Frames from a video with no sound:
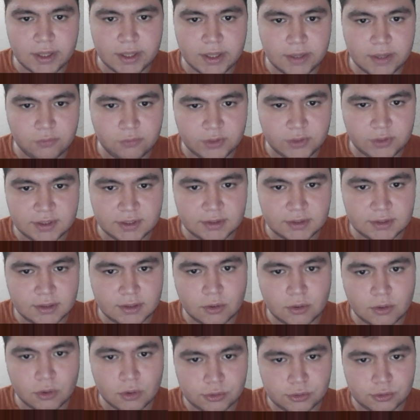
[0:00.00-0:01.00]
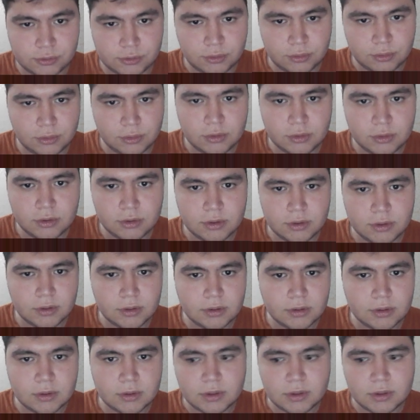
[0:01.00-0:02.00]
within the host 2
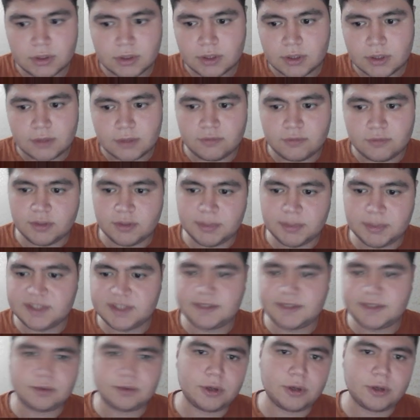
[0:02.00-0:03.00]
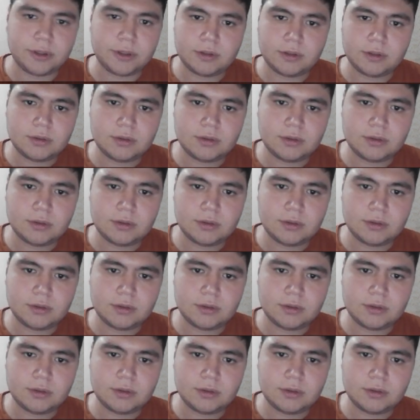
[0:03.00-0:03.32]
will be destroyed.